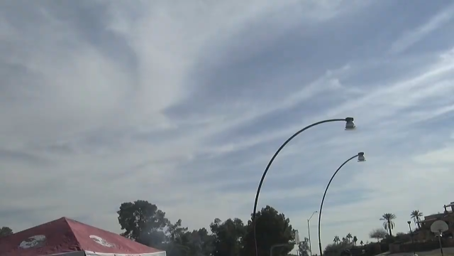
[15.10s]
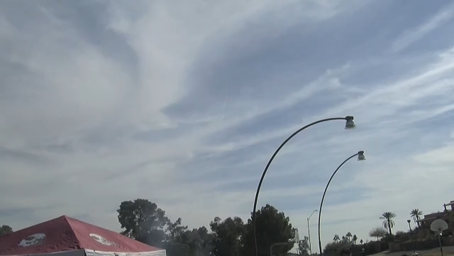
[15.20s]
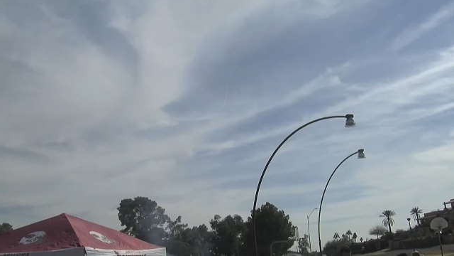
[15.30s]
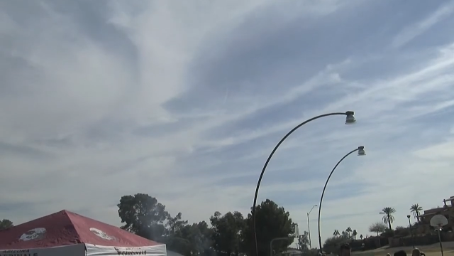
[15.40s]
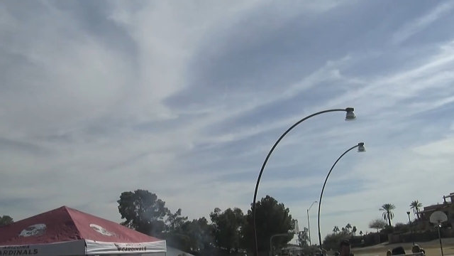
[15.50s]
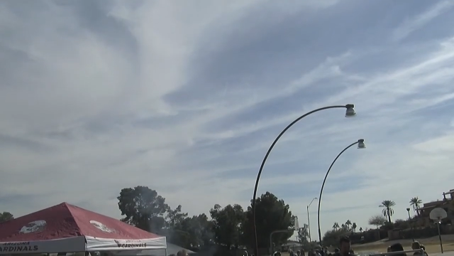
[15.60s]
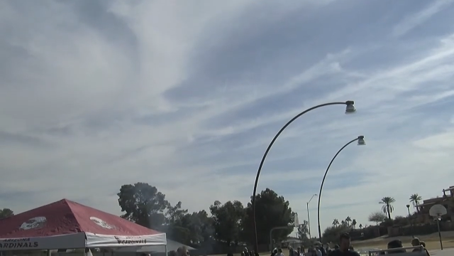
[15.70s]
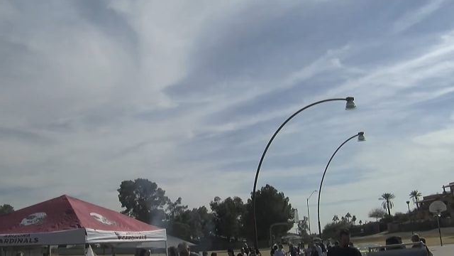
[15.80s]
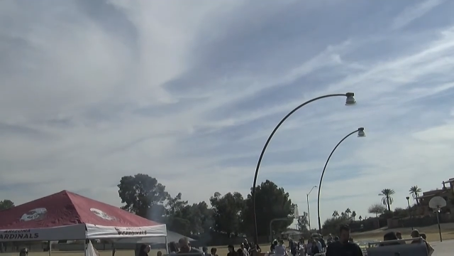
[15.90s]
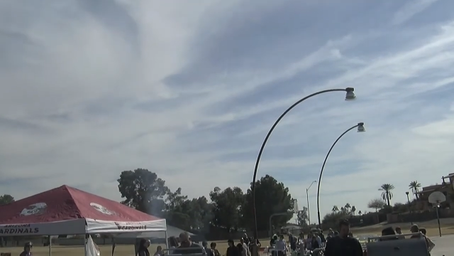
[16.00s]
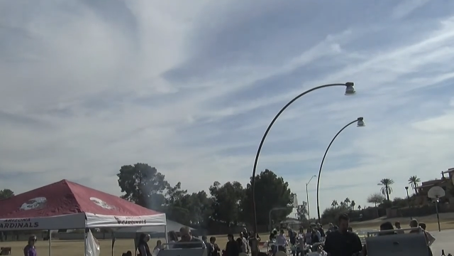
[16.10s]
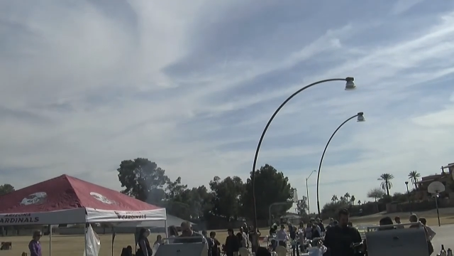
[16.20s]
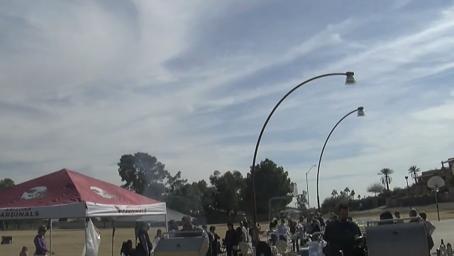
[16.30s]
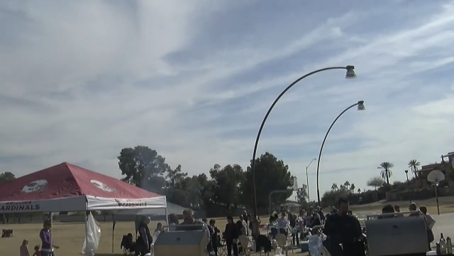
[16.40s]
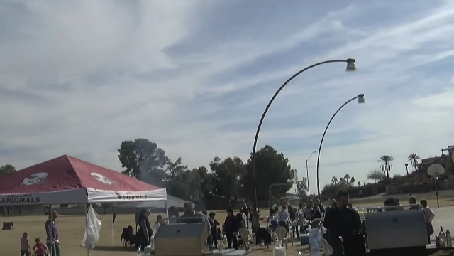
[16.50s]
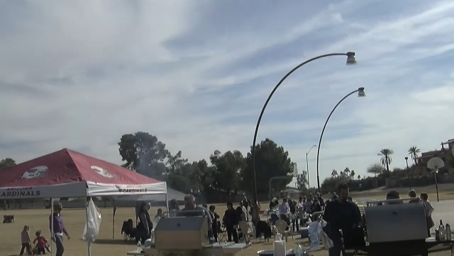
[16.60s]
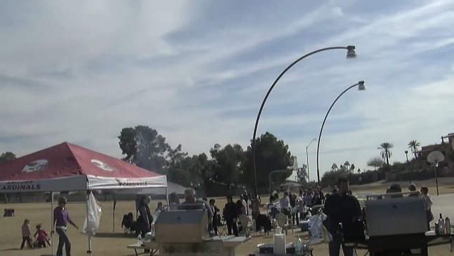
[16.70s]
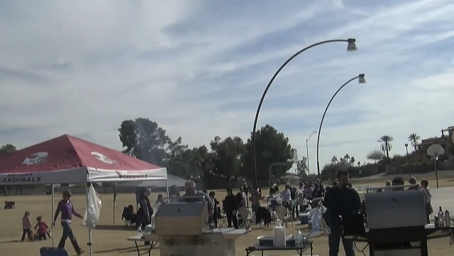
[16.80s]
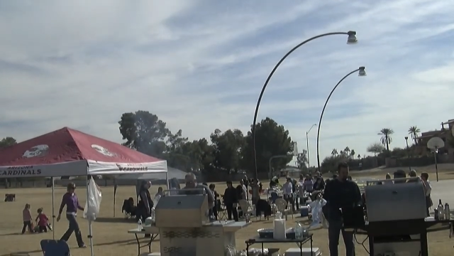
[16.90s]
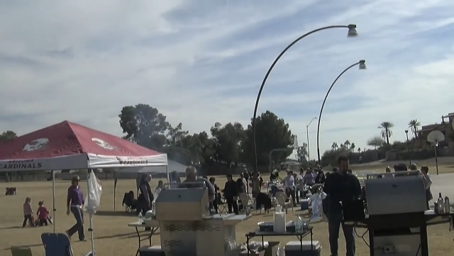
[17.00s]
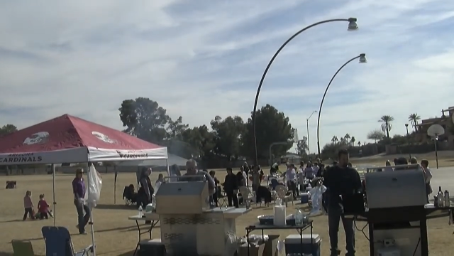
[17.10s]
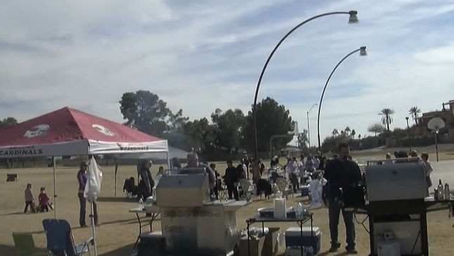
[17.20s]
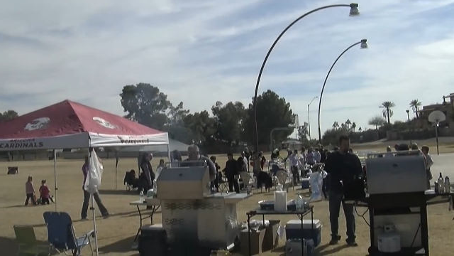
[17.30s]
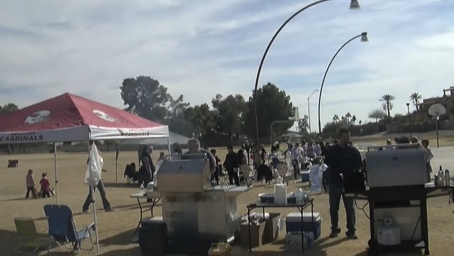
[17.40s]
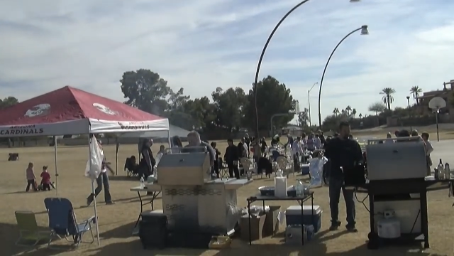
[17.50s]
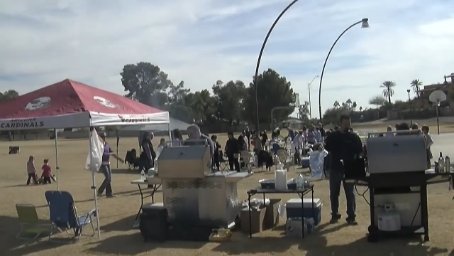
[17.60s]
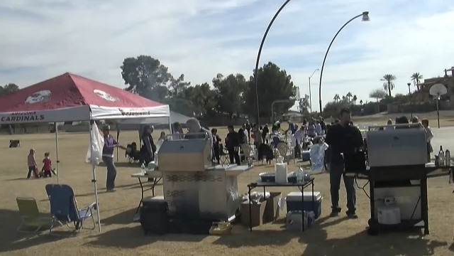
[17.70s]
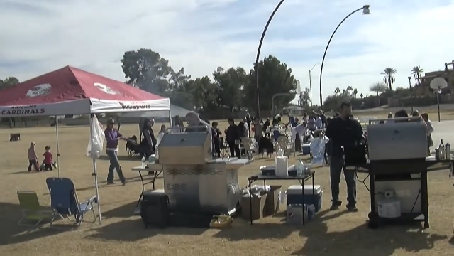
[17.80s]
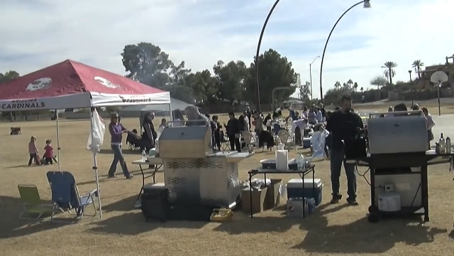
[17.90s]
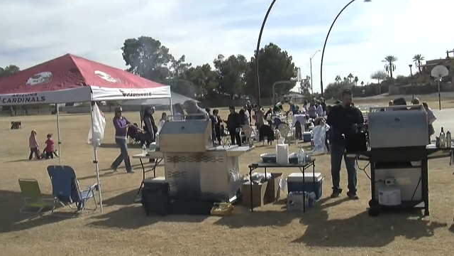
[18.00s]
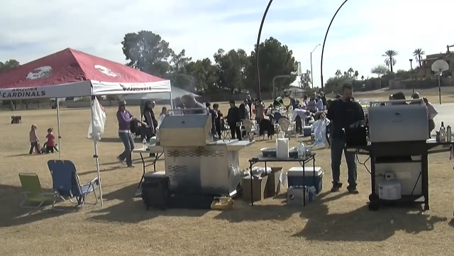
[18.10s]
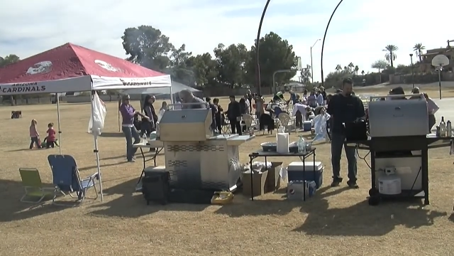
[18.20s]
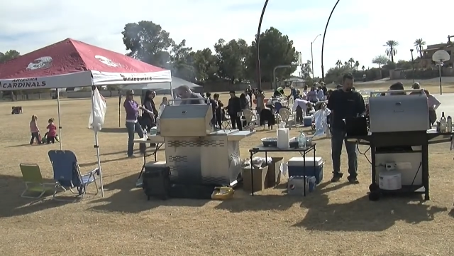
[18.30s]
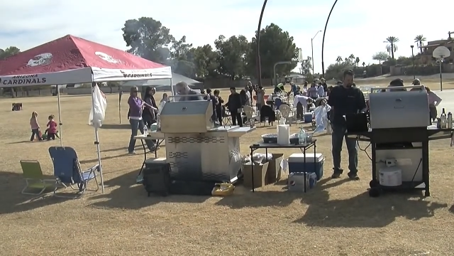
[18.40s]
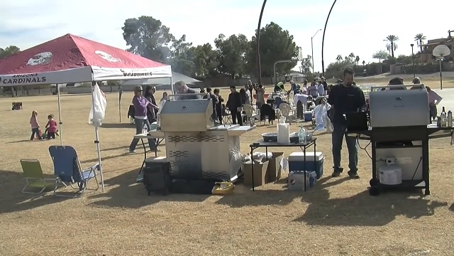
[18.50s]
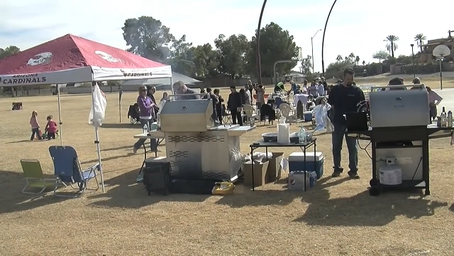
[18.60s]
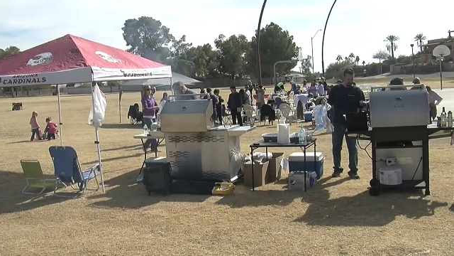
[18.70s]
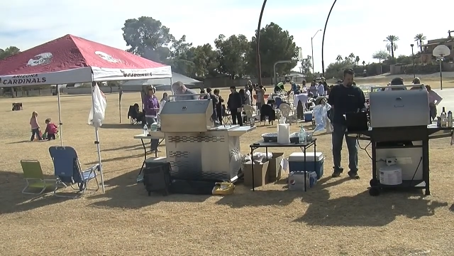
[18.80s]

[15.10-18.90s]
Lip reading: [unreadable: no face in view]